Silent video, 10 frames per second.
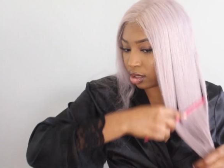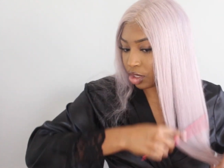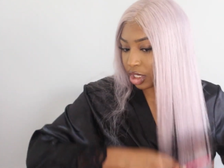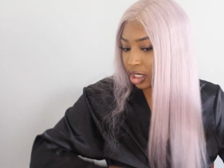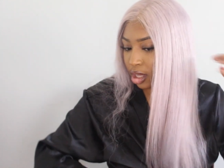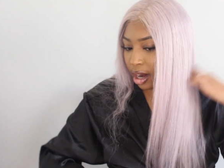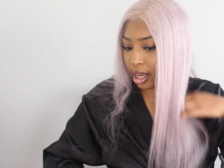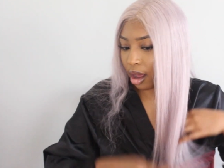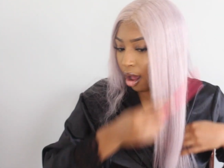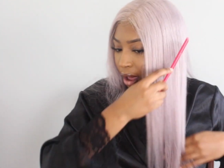just
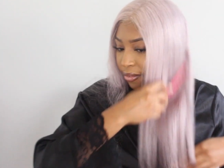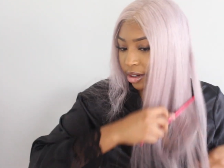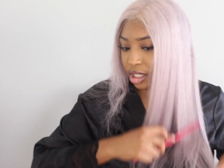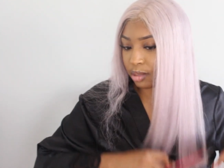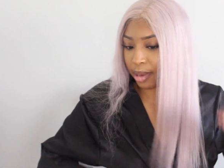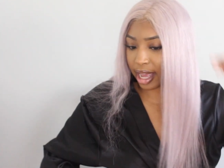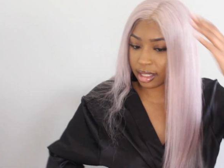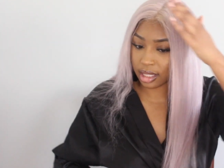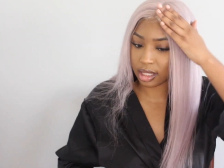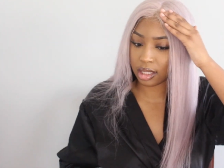starting off or just
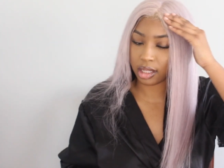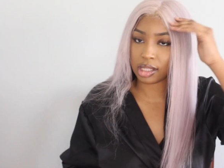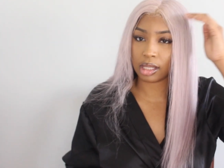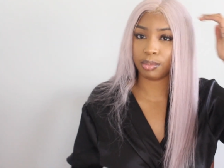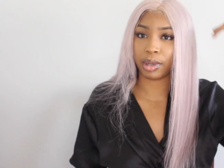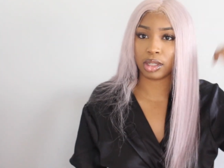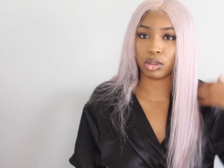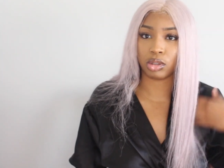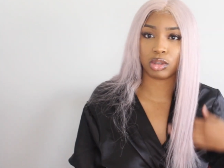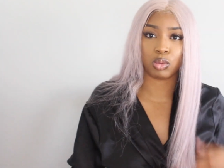buying 613
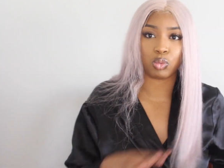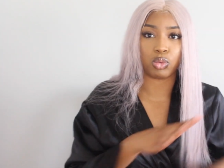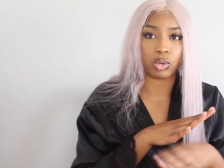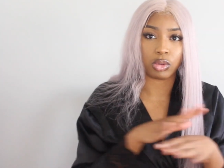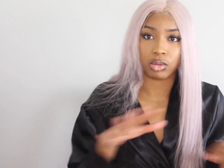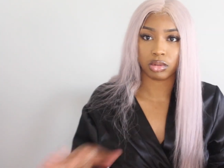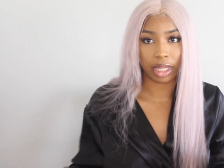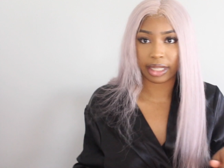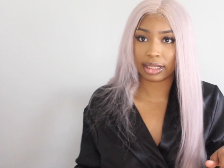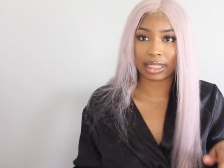bundles will
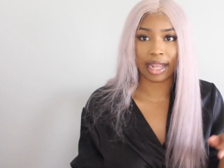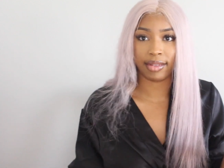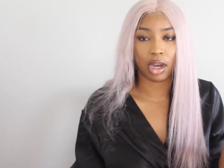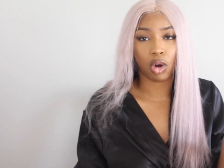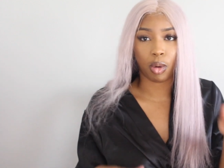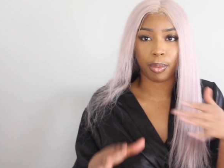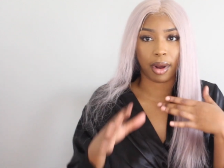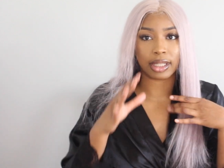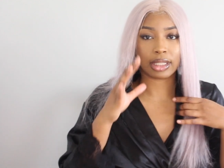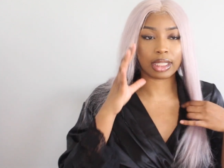like save the whole
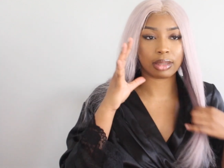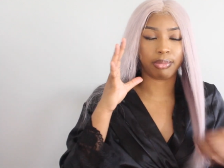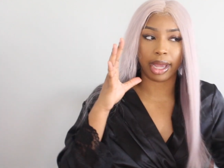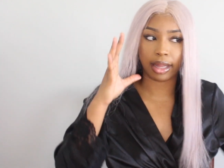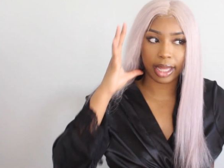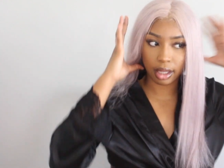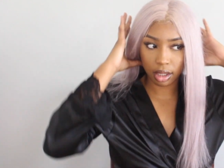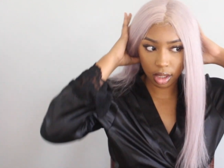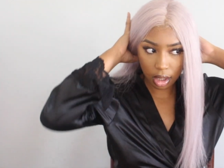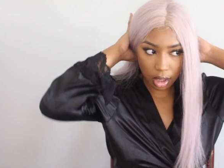process by like
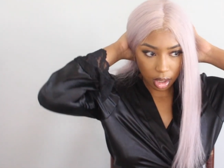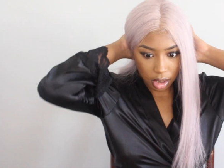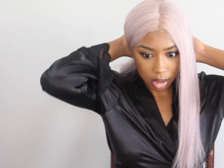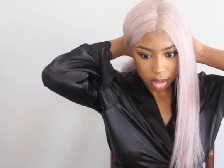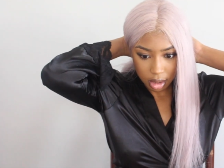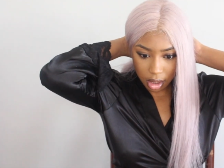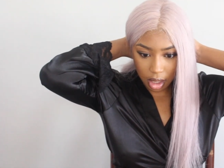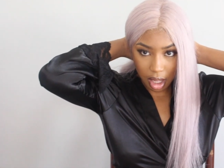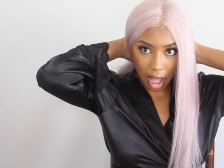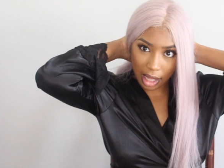
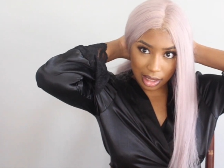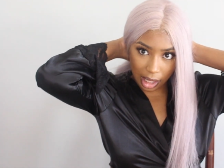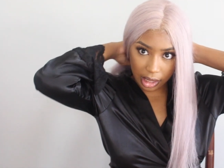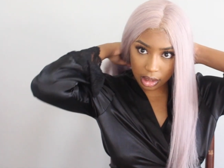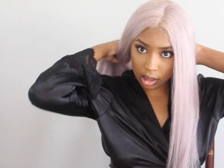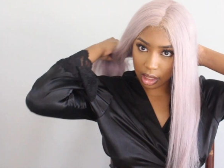a ton.